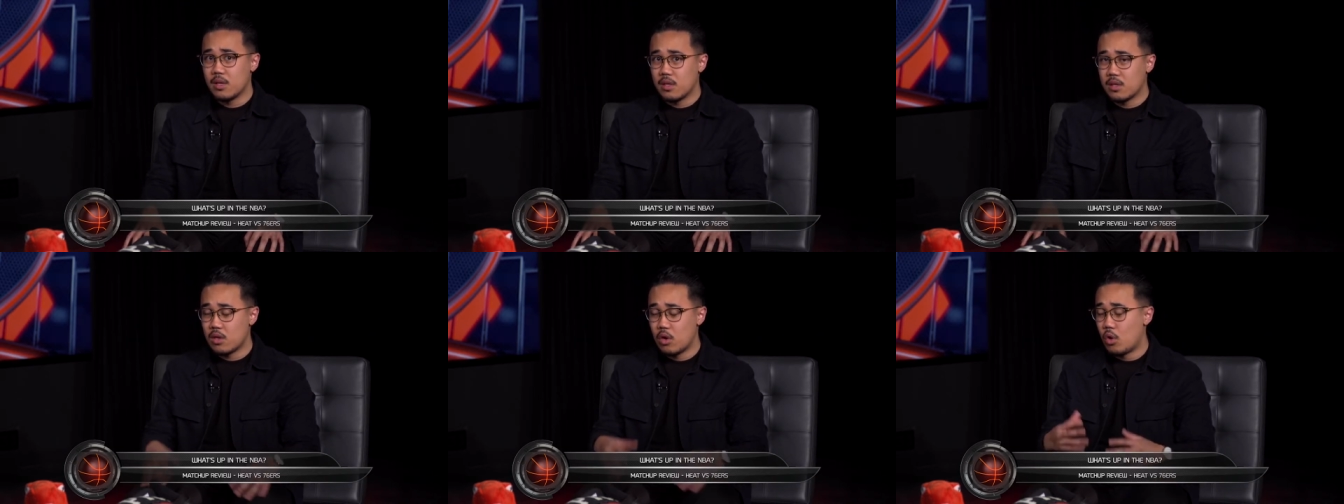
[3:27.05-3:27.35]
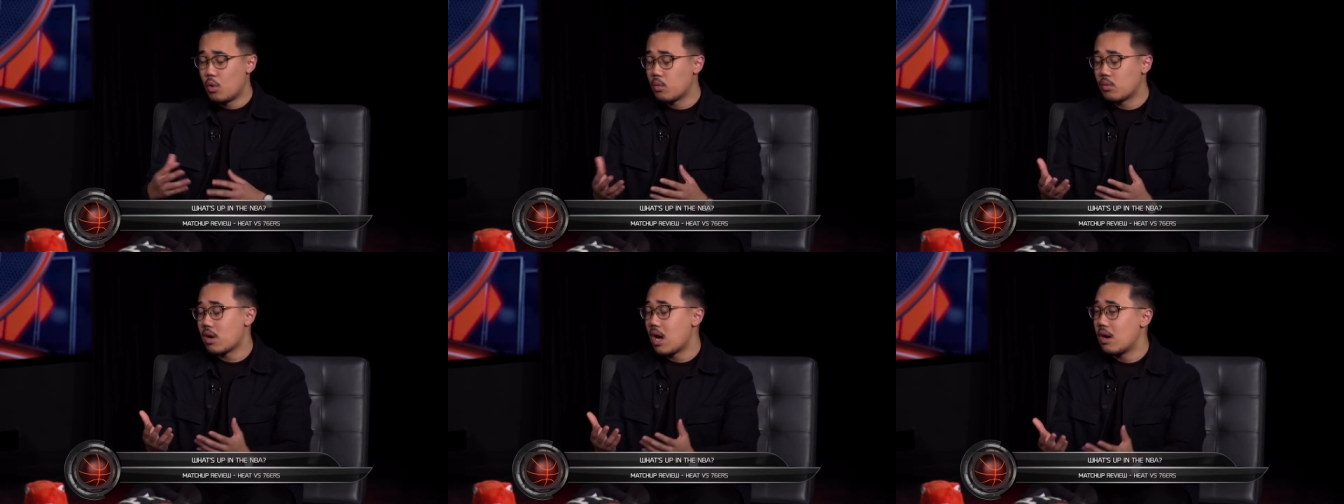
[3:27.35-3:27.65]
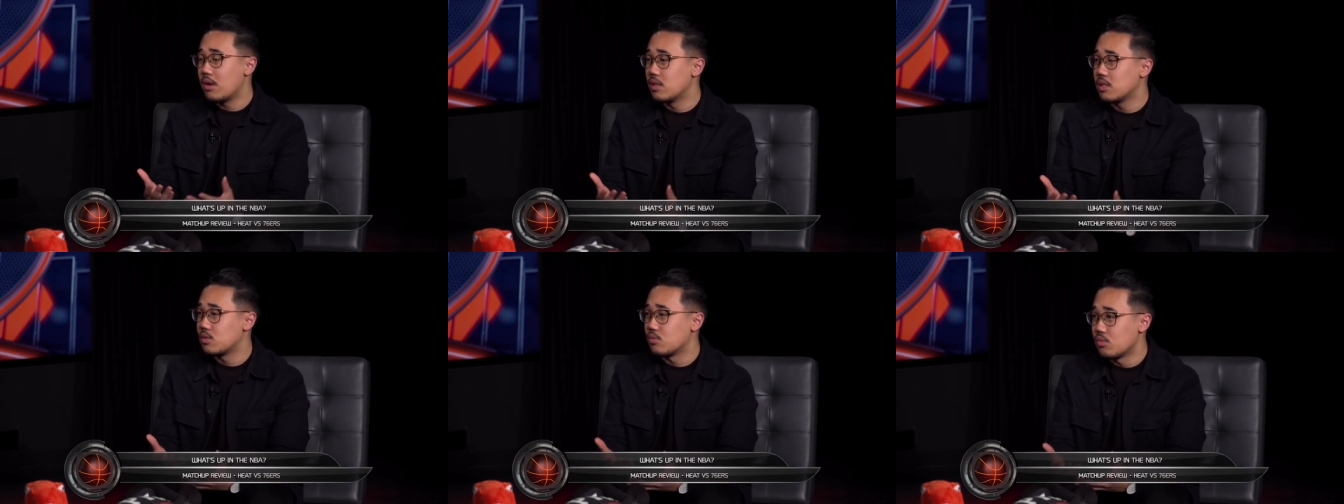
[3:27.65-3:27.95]
The home mm-hmm.
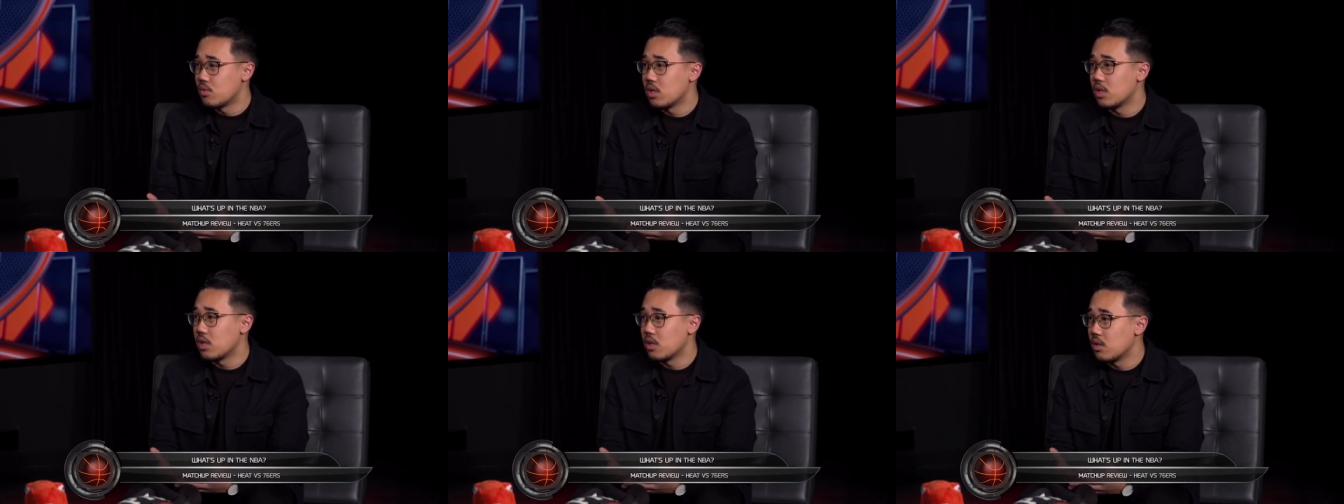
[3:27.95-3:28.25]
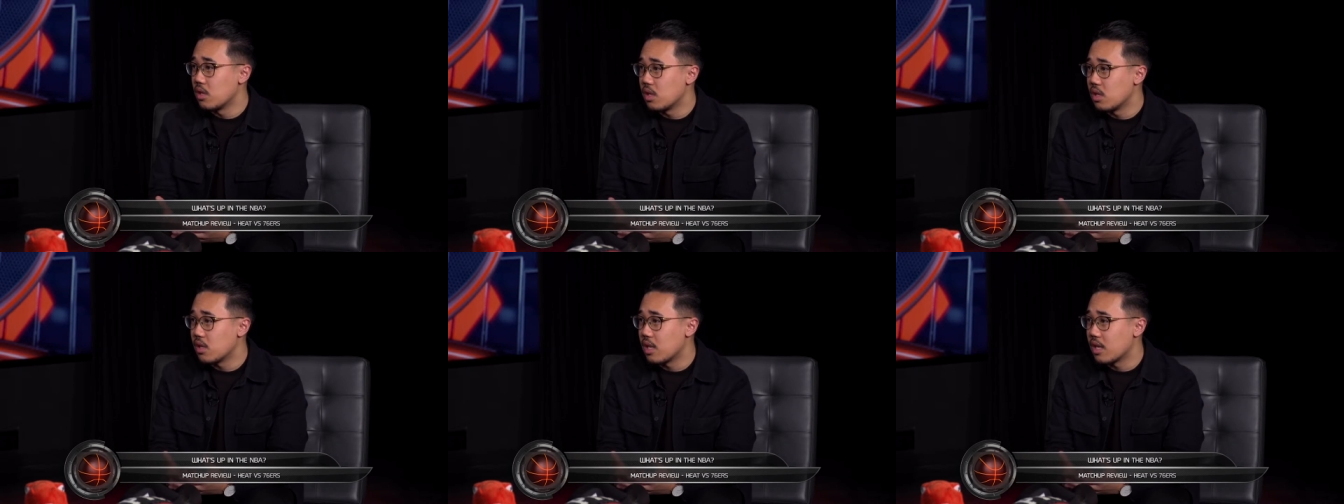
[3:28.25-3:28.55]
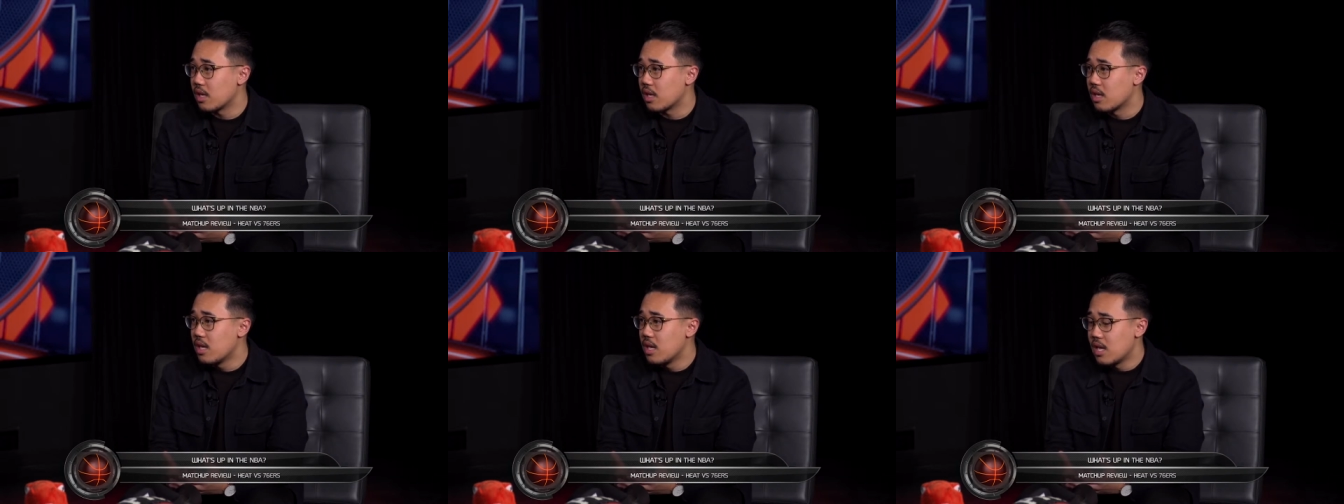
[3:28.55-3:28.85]
crowd is really
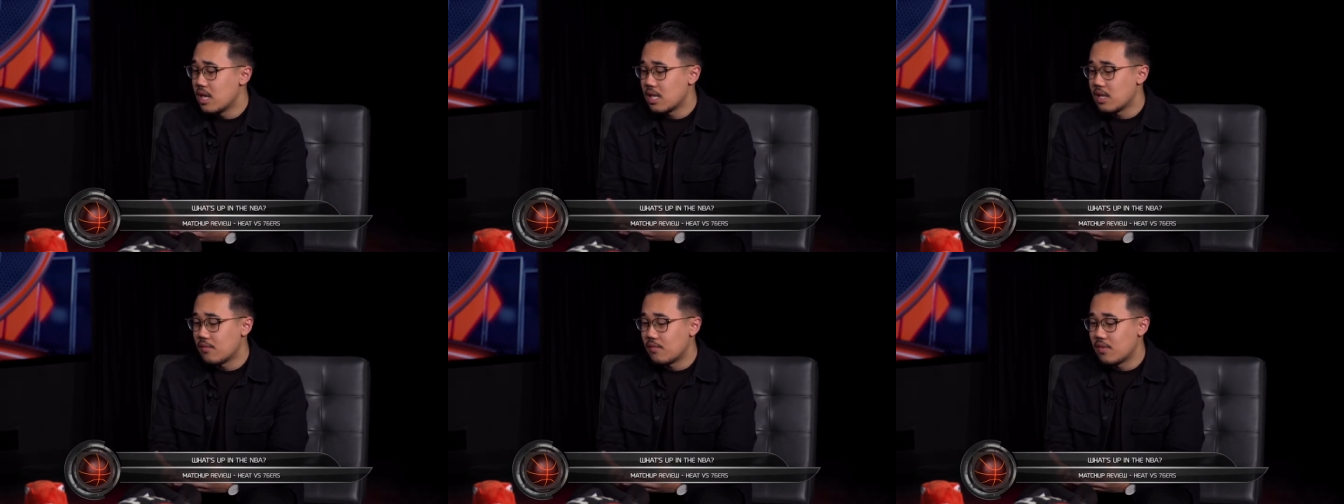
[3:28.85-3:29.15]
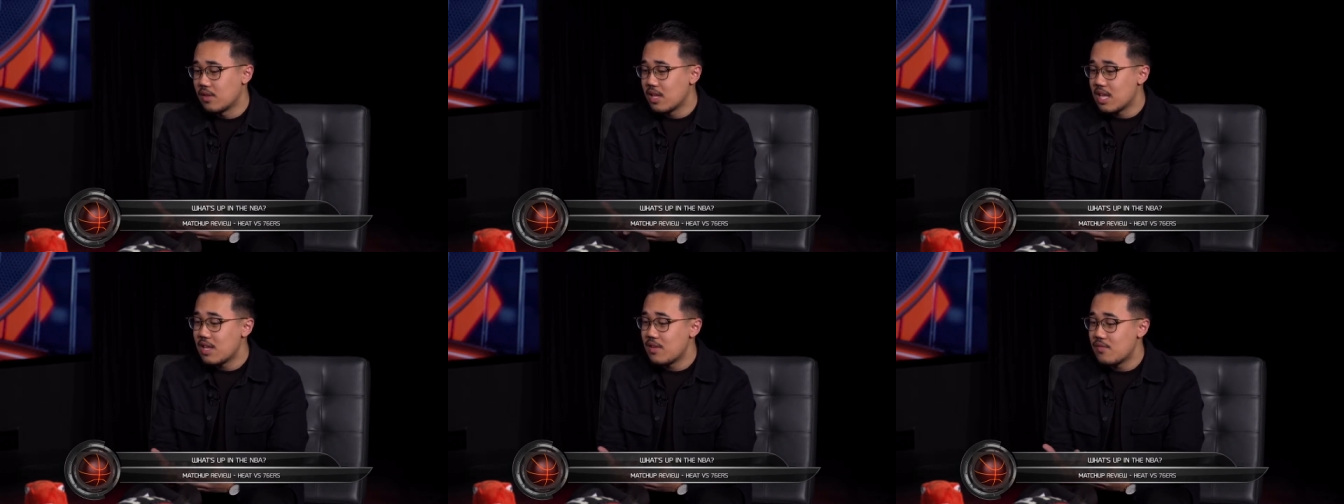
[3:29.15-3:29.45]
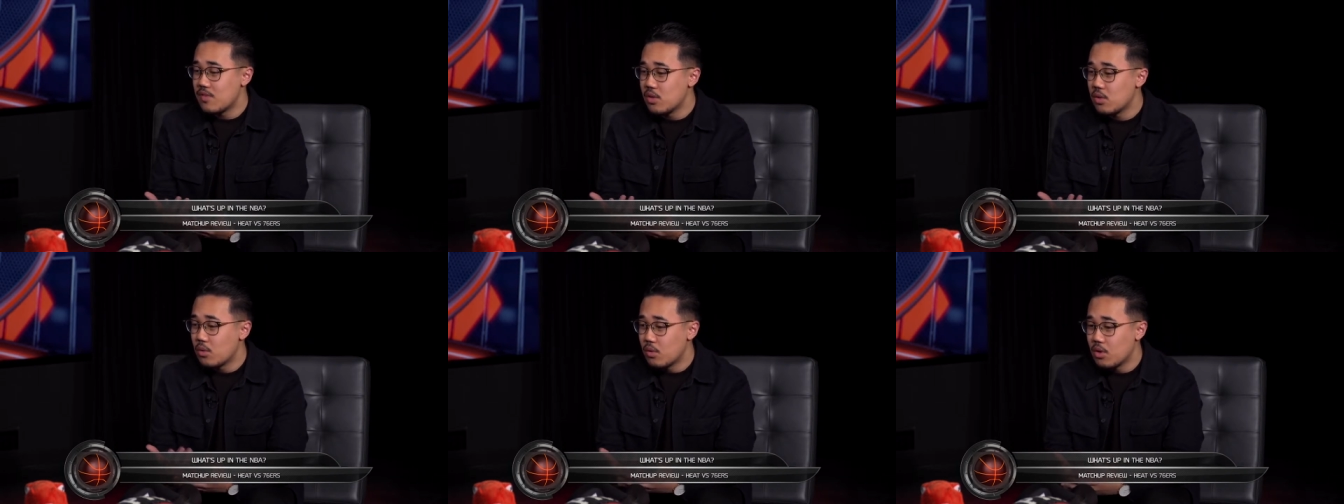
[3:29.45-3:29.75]
like the
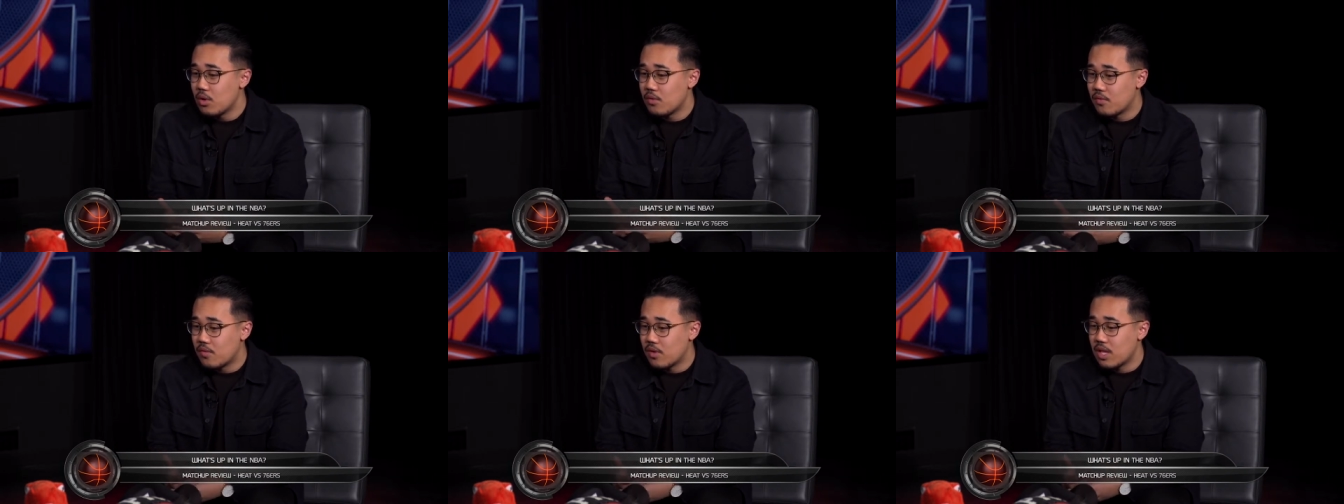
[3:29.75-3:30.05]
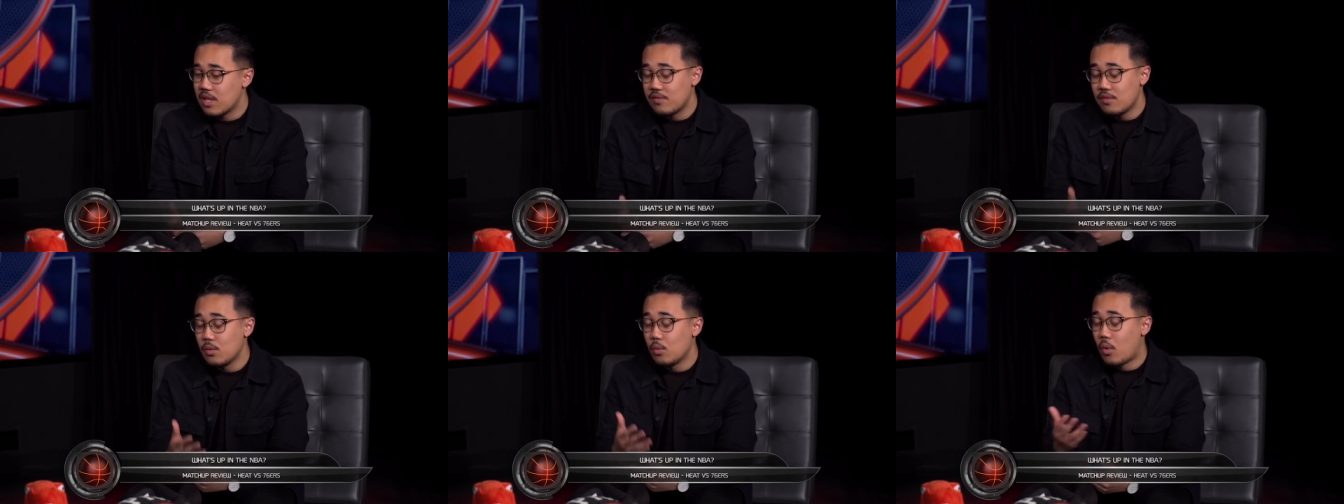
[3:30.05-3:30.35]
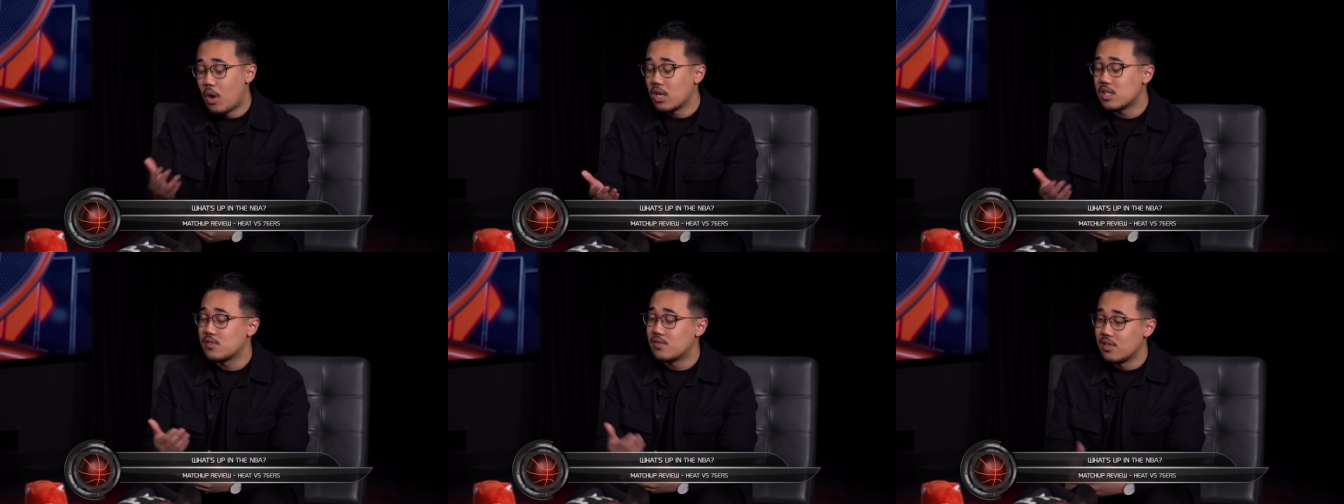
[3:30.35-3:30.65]
if you go to if you
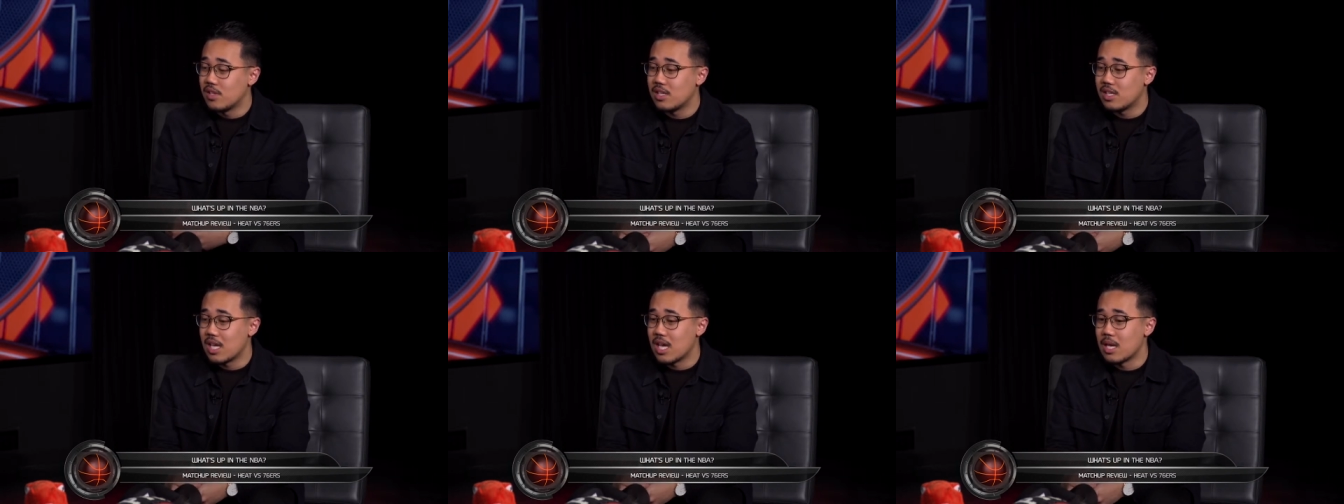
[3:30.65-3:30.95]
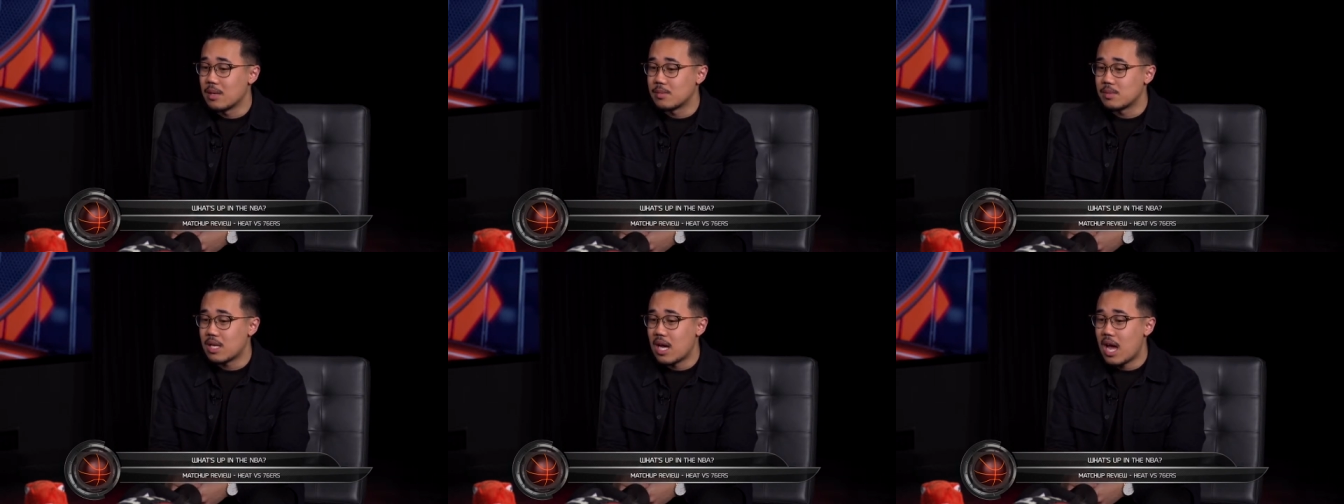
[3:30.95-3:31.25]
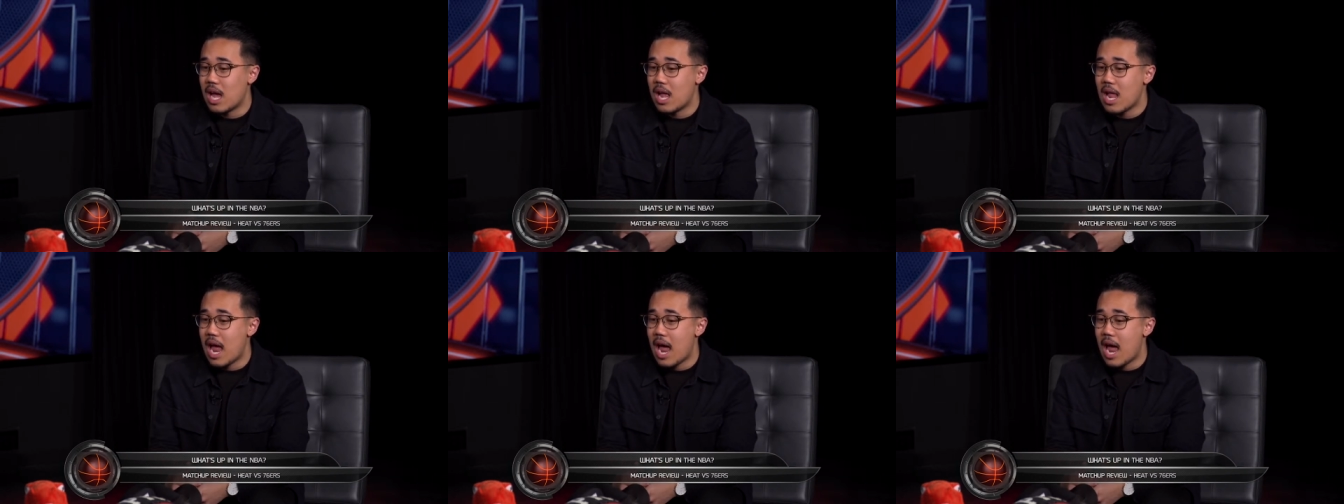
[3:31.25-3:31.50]
watch Philly games, I,